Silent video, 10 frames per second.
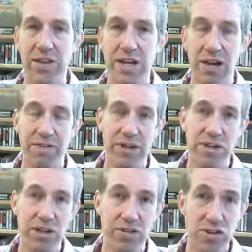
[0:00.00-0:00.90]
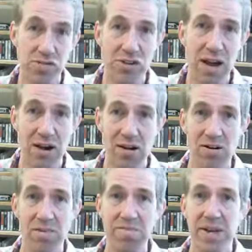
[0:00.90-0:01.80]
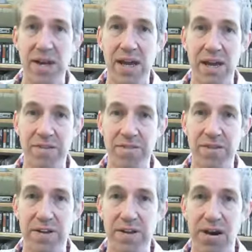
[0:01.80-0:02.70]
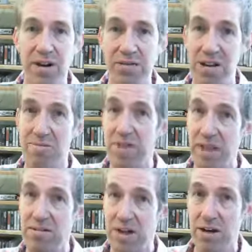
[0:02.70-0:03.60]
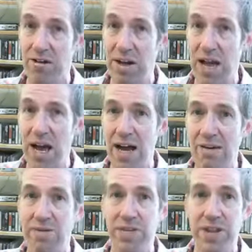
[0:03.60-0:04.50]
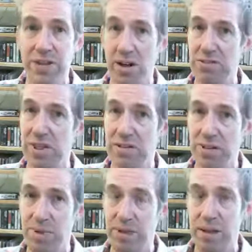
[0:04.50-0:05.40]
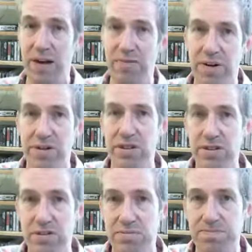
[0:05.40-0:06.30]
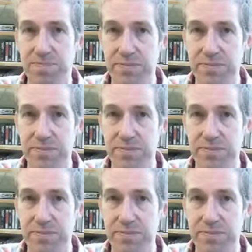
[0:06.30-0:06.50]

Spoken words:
The definition is too narrow if there are some things that are alive that don't exhibit the life functions.